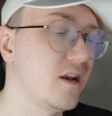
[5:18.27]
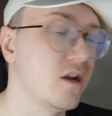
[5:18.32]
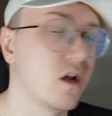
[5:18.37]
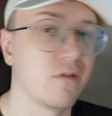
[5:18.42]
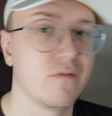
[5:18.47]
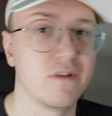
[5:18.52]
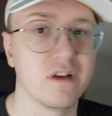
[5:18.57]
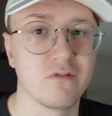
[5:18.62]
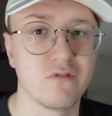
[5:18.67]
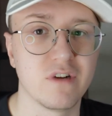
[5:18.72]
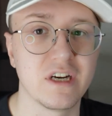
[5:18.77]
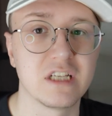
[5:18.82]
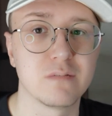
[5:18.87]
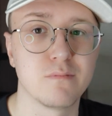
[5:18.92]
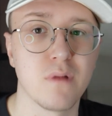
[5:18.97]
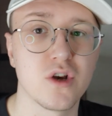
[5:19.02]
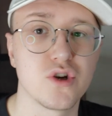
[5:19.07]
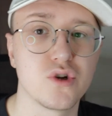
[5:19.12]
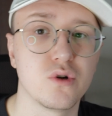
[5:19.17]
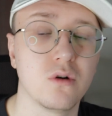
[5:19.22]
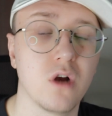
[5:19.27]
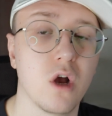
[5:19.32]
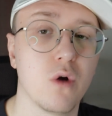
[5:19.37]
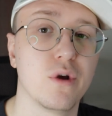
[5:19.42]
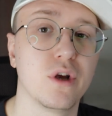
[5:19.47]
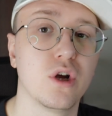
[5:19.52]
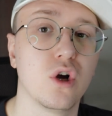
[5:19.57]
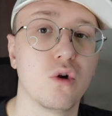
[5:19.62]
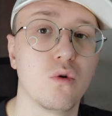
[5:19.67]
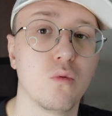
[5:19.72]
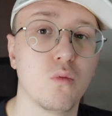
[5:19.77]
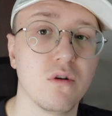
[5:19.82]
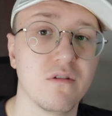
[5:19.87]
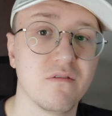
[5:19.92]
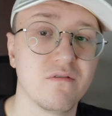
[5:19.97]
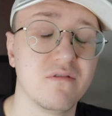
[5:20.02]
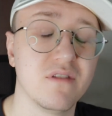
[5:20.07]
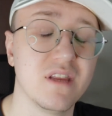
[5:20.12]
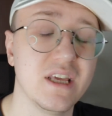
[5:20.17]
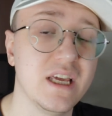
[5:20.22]
nothing really special going on
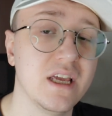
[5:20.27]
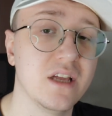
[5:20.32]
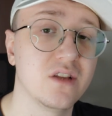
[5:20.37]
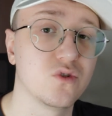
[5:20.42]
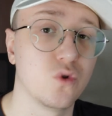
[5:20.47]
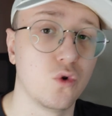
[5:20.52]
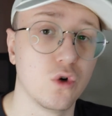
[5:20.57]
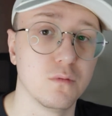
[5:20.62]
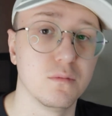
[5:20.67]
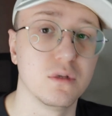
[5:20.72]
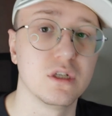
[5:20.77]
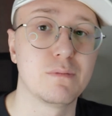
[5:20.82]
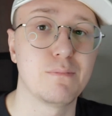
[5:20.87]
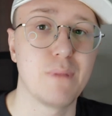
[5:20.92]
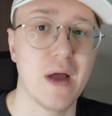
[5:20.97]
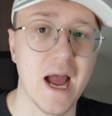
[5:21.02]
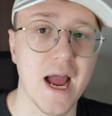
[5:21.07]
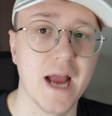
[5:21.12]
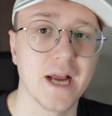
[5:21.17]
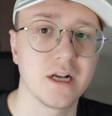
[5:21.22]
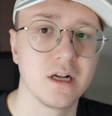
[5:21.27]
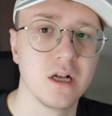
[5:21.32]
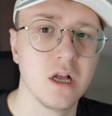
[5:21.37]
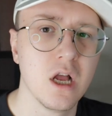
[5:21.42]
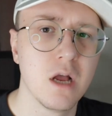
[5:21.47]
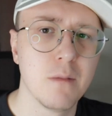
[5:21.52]
with the tournament pack.